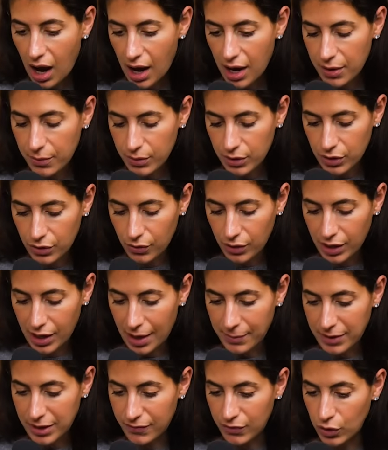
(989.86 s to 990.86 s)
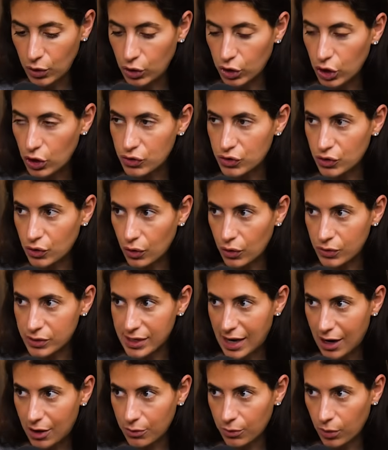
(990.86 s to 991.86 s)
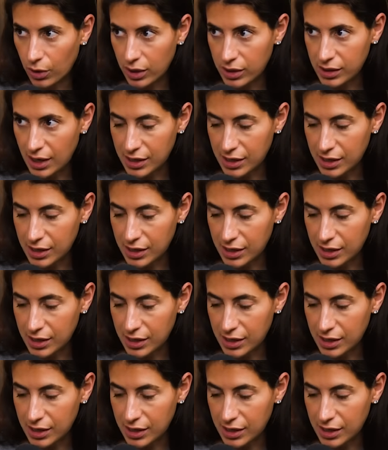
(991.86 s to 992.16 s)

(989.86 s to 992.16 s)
I would agree. I mean, if you scroll down one,